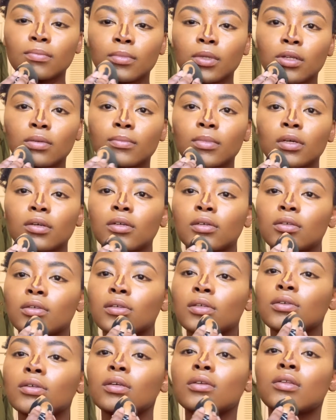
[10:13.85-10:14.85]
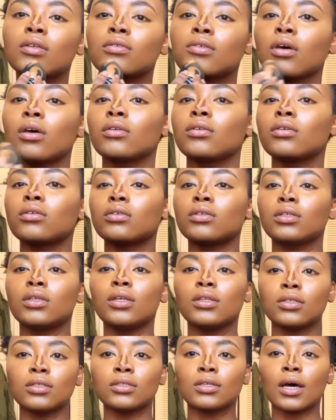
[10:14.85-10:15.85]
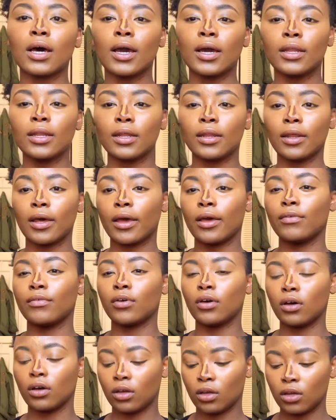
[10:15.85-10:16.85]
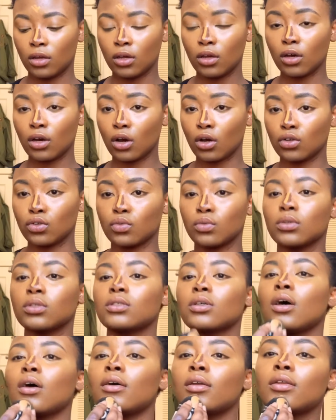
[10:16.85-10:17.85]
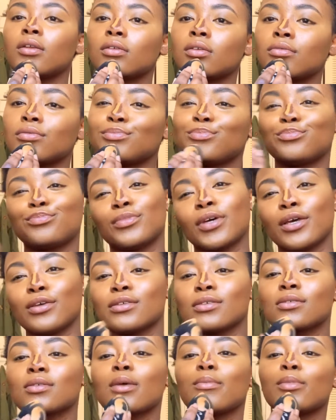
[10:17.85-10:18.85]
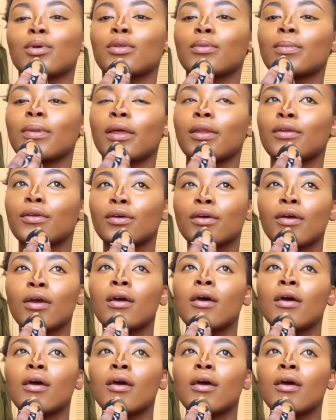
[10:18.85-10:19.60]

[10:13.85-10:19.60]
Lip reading: blend my concealer. So I have a concealer side and I have a contour side. I use the same beauty blender.